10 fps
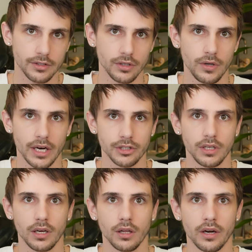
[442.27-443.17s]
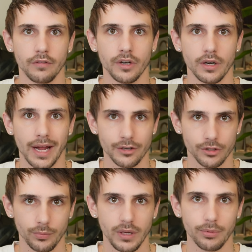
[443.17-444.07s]
so you actually get a lot of
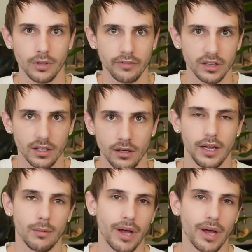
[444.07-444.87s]
international people living there. And